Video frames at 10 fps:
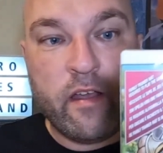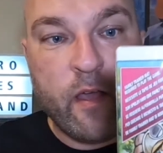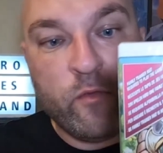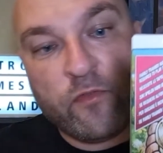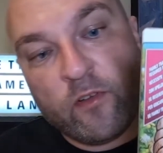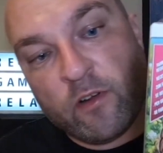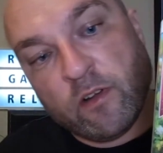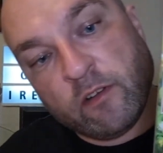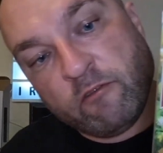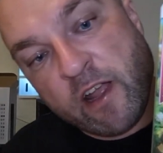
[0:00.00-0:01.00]
out
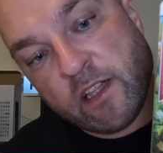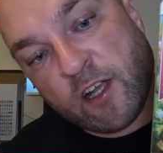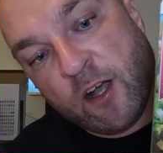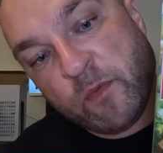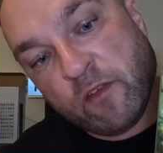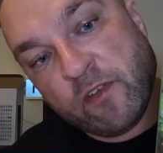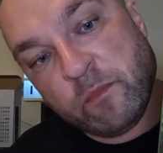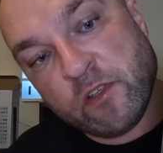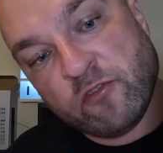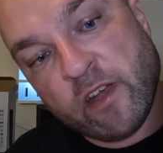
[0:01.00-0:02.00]
for grading a copy of
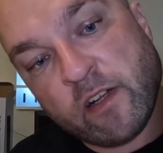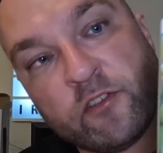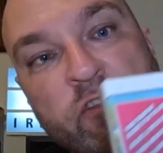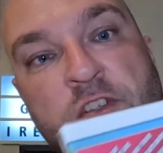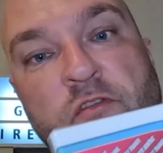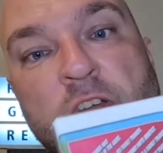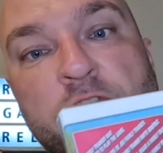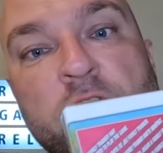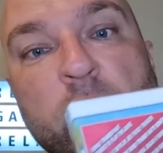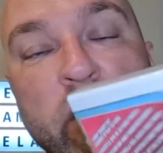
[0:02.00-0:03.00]
Family Trainer Treasure
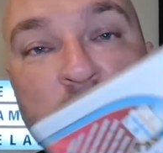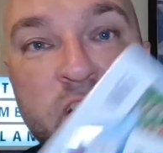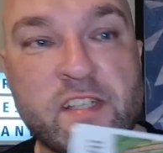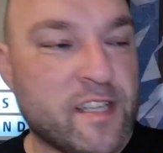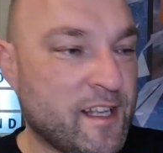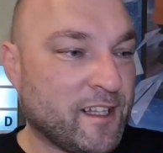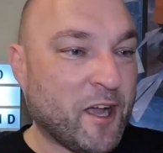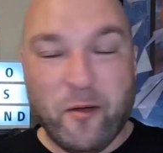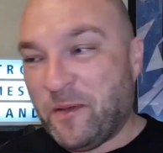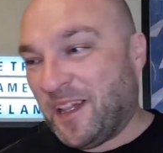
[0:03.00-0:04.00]
Adventure and they want a nice sealed
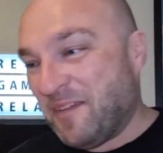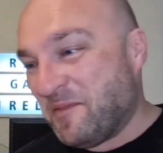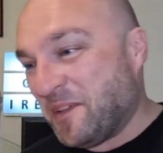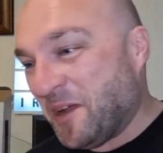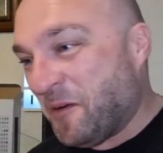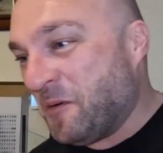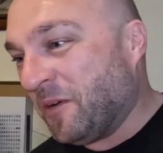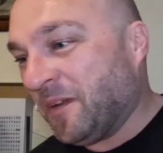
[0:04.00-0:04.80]
copy, let me know.